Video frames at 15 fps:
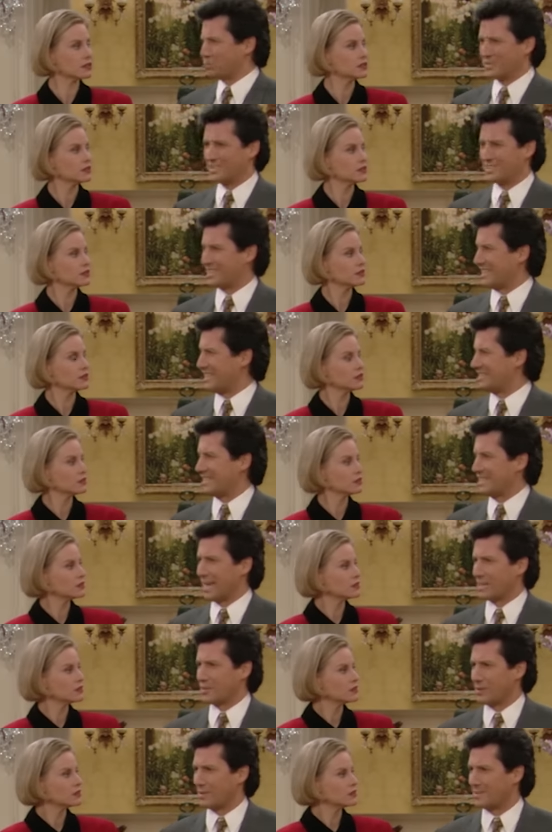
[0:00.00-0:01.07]
Speaker 1: C.C.,
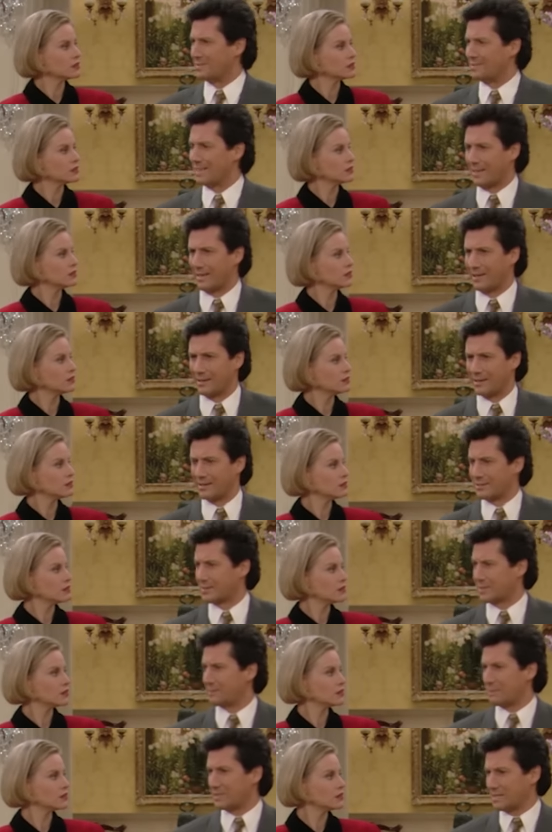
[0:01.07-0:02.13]
that's
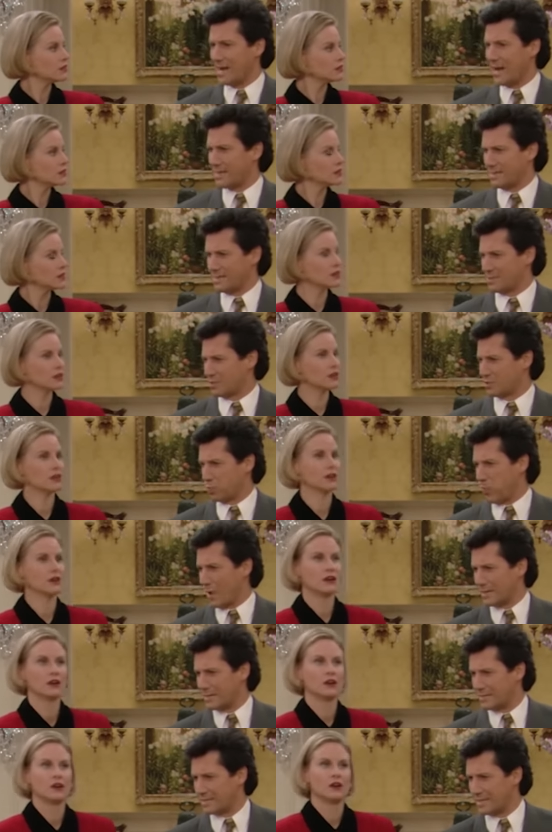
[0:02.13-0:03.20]
ridiculous. Besides, it's just
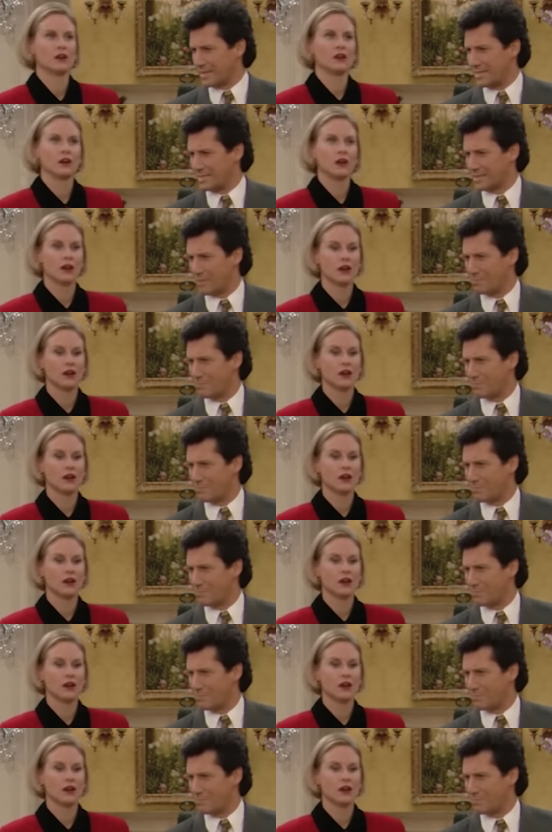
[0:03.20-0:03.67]
one scene in a